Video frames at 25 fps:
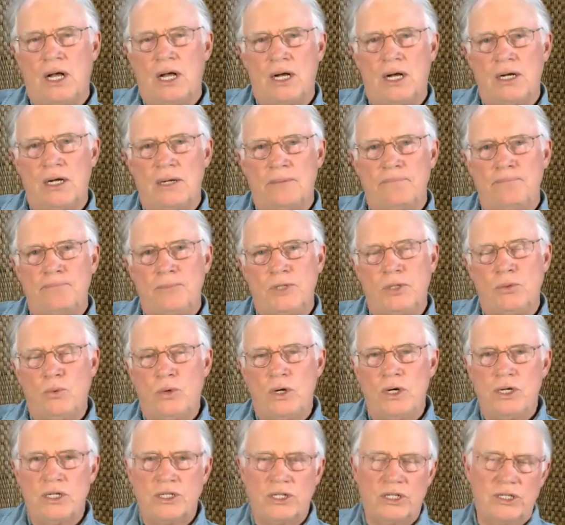The
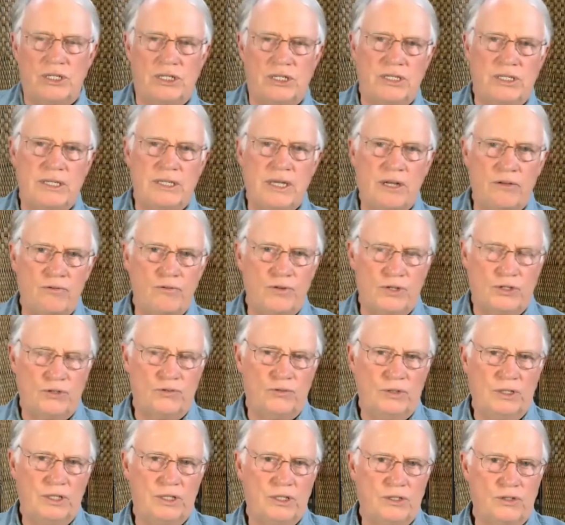awareness itself
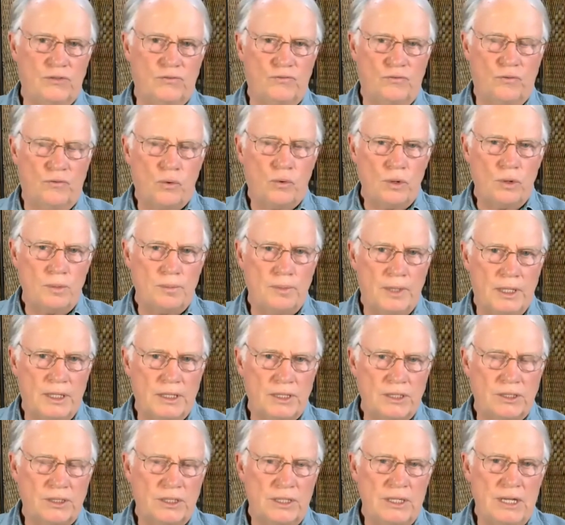is
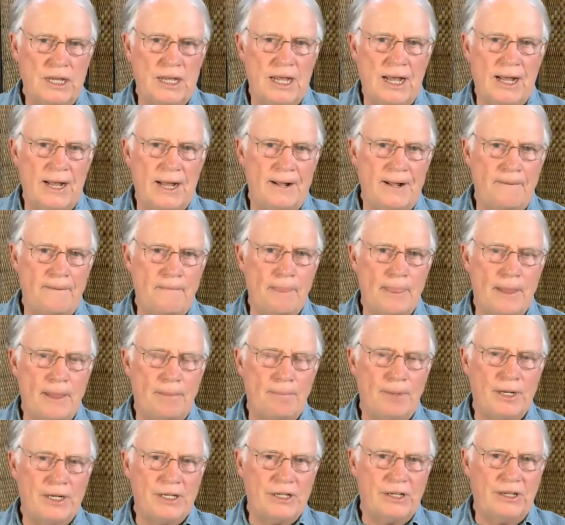formless,
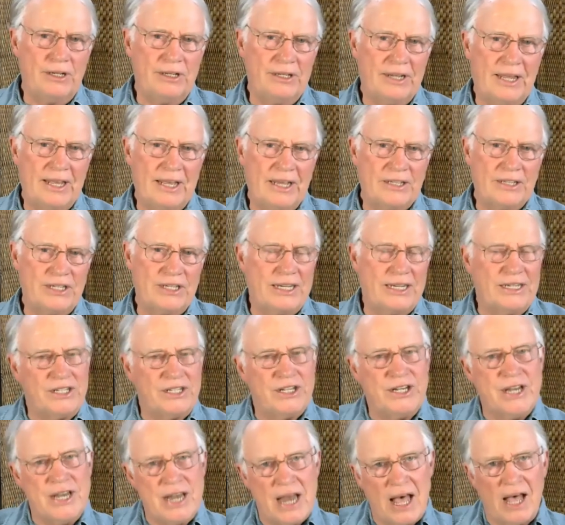but like I say,
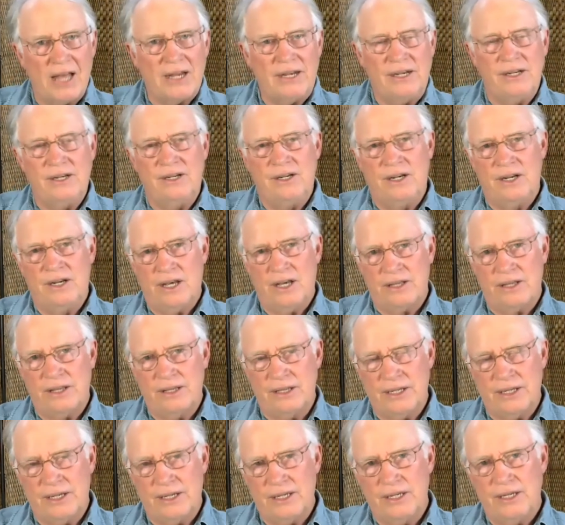it's not
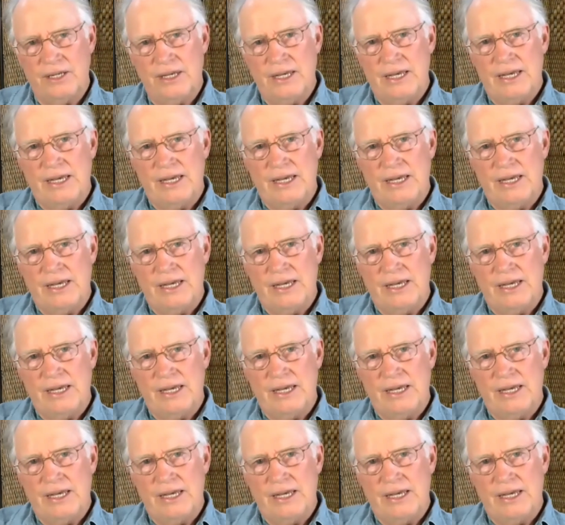nothing.